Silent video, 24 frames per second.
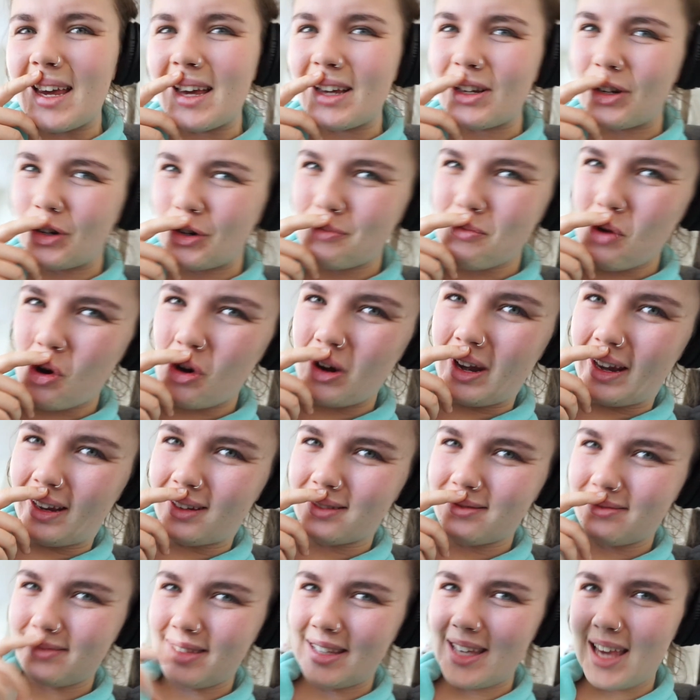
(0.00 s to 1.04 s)
Good morning.
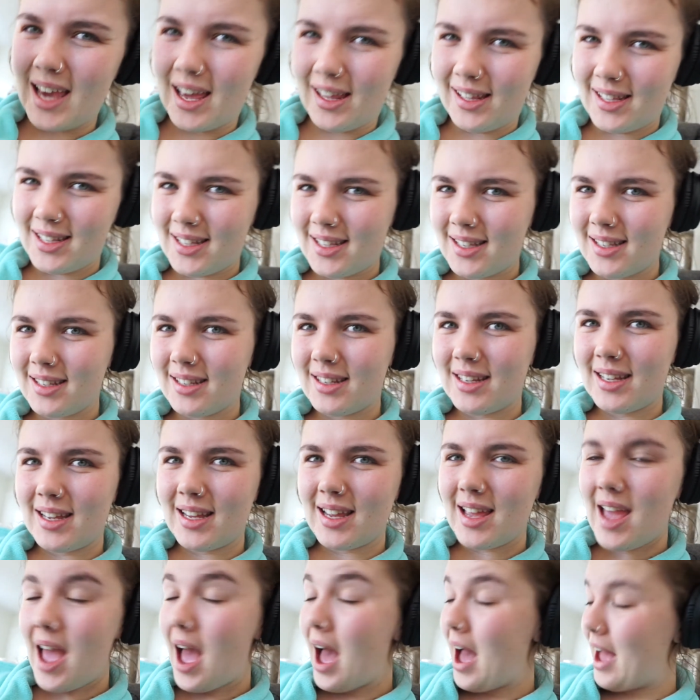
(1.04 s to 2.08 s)
Yes,
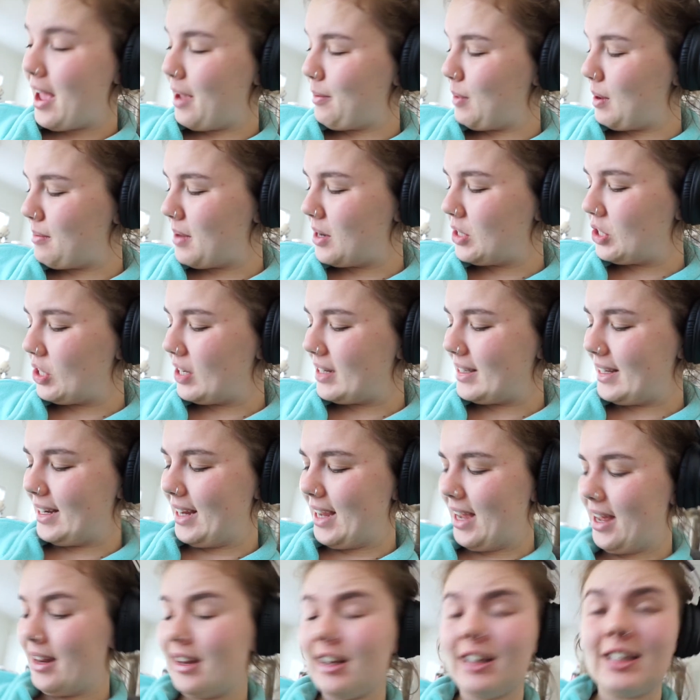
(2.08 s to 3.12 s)
I am in my dressing
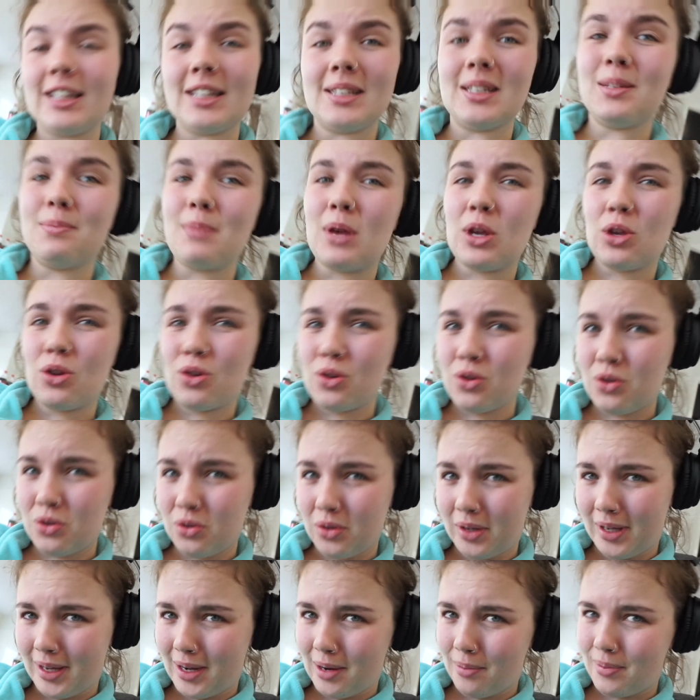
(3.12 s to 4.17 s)
gown. This is my usual
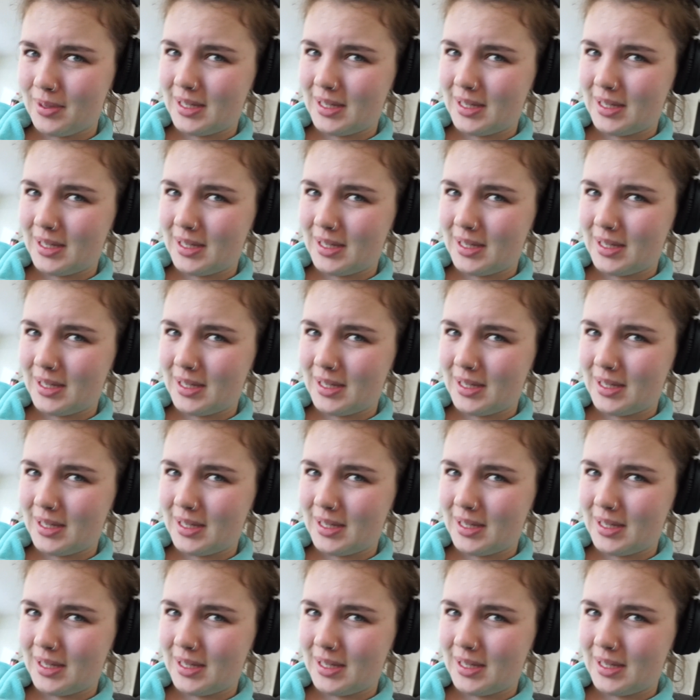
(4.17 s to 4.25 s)
get-up